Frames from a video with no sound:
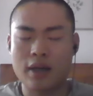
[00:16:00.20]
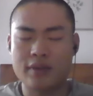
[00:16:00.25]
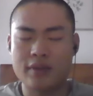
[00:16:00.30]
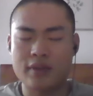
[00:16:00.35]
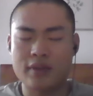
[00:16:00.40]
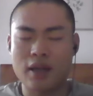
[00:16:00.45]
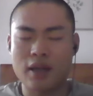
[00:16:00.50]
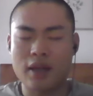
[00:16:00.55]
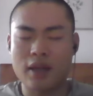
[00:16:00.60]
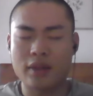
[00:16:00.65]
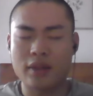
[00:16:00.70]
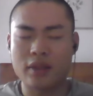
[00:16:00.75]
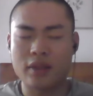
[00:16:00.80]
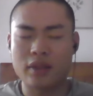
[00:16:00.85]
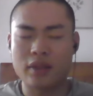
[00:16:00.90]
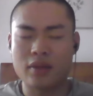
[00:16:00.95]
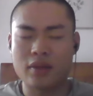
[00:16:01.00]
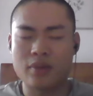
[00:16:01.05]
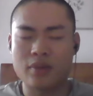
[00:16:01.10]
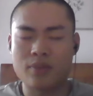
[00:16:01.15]

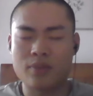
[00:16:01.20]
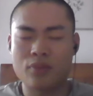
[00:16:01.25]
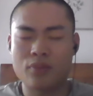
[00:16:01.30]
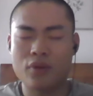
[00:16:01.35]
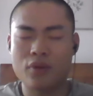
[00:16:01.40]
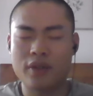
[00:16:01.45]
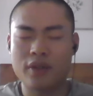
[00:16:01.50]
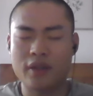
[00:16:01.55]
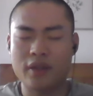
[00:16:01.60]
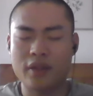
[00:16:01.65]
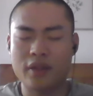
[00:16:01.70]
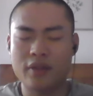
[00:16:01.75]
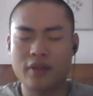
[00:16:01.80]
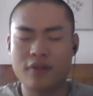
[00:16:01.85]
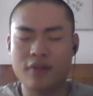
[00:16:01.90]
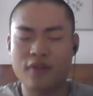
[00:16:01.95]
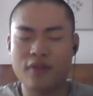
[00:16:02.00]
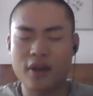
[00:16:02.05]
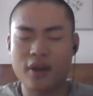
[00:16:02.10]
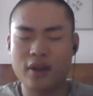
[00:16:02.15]
liking pretty
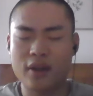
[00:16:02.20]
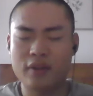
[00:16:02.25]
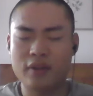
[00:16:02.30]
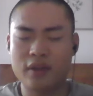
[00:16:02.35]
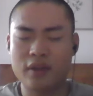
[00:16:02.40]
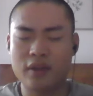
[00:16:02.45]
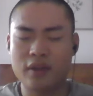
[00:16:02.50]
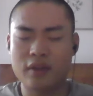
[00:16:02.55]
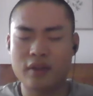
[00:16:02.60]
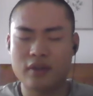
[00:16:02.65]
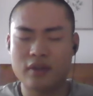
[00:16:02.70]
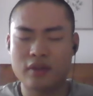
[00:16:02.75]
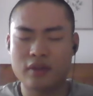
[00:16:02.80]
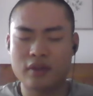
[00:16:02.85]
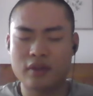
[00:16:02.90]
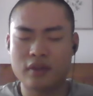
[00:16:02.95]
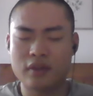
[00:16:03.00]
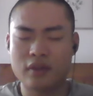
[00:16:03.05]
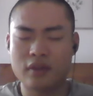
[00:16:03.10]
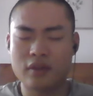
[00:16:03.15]
interfaces
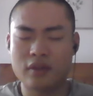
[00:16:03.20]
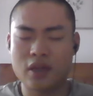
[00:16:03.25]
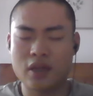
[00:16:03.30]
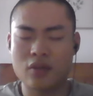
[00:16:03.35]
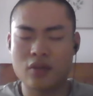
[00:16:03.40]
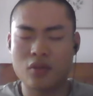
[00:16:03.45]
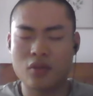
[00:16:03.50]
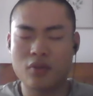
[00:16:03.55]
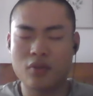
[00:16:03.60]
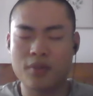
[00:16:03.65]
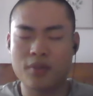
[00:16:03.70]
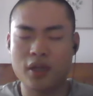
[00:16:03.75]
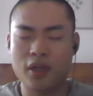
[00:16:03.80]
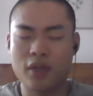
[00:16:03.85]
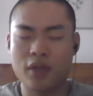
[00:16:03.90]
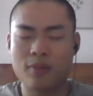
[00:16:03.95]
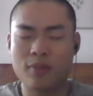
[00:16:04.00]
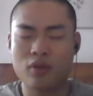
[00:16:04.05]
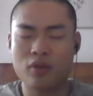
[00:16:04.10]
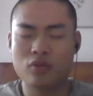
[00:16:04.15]
that will be
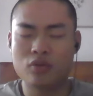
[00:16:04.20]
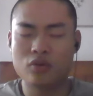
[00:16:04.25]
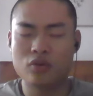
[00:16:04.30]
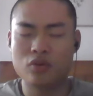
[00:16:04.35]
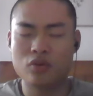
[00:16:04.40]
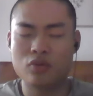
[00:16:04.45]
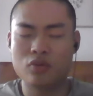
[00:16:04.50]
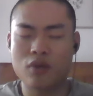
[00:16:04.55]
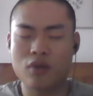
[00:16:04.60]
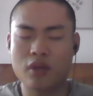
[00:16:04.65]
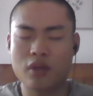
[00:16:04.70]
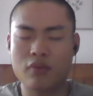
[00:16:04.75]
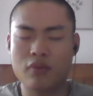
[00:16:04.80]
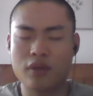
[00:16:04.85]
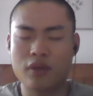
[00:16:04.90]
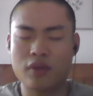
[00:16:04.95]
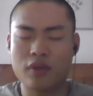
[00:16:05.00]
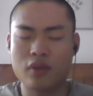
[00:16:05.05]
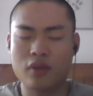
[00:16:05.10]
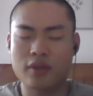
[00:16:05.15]
able to work with
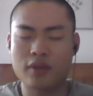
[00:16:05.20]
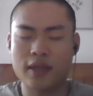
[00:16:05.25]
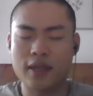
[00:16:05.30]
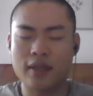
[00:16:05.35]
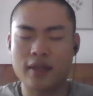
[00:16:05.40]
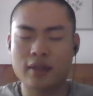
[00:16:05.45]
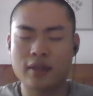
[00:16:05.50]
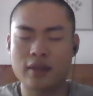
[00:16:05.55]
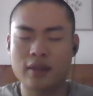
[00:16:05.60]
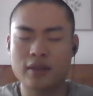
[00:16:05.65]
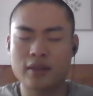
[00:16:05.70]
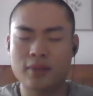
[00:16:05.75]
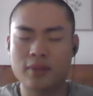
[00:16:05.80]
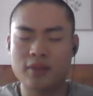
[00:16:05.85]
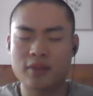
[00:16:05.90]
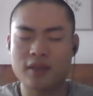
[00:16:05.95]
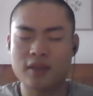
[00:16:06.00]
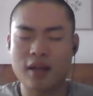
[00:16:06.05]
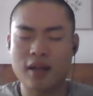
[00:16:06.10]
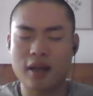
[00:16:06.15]
your data,
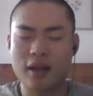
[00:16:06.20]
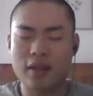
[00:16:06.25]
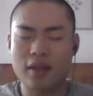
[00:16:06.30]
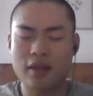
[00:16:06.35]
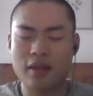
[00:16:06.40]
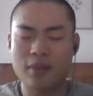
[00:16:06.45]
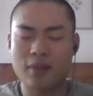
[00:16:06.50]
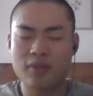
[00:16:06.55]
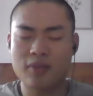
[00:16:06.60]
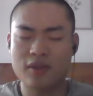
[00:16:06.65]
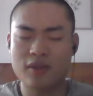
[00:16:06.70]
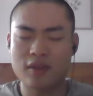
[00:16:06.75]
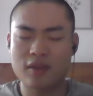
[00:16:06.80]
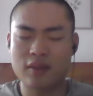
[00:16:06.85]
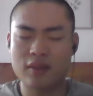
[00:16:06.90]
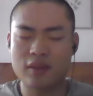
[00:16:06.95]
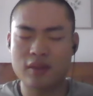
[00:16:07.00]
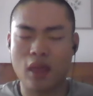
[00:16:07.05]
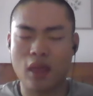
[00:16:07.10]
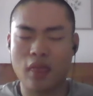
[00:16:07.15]
seems like
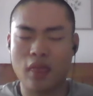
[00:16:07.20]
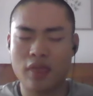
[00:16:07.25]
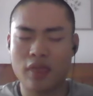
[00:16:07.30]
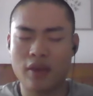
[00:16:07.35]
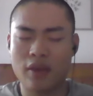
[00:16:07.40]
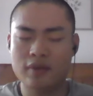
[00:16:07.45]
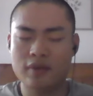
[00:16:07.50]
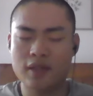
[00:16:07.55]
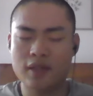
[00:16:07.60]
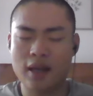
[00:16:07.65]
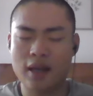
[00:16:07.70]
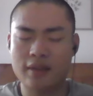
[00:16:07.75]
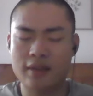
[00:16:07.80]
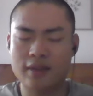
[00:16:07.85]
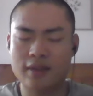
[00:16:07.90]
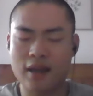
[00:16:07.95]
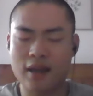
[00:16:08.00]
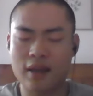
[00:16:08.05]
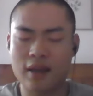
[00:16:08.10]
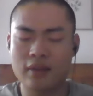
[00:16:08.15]
things like
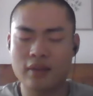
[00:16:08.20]
that.